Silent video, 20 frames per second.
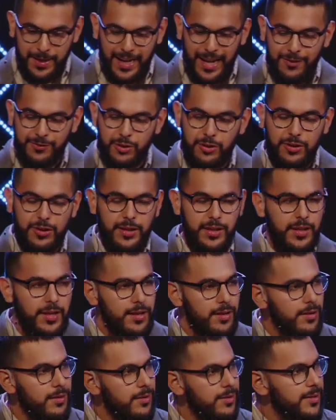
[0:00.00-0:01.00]
man, after
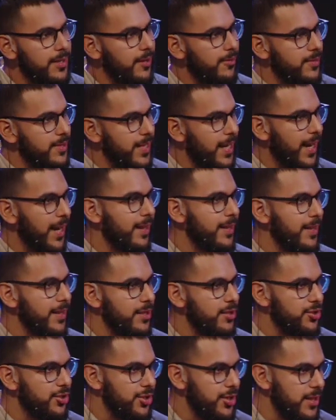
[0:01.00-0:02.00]
years of
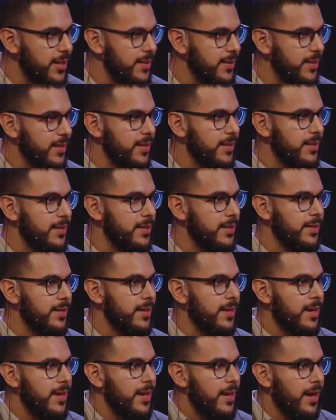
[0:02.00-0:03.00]
telling
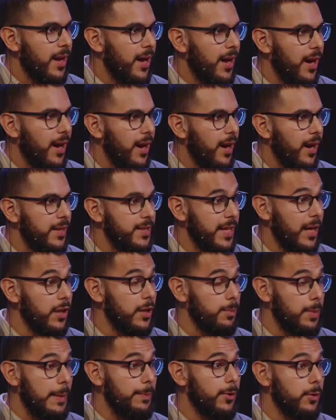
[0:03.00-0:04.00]

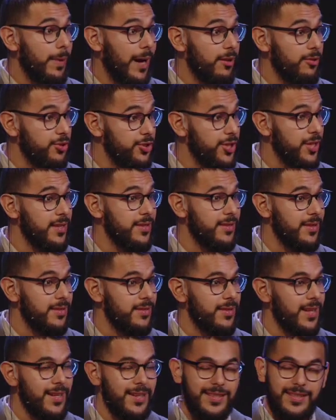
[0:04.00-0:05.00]
people about
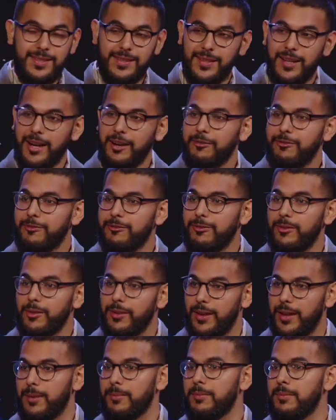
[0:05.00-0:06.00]
Jesus and his love
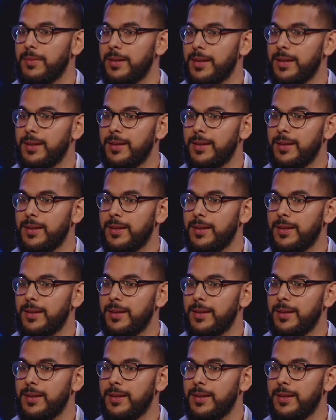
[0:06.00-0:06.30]
for them,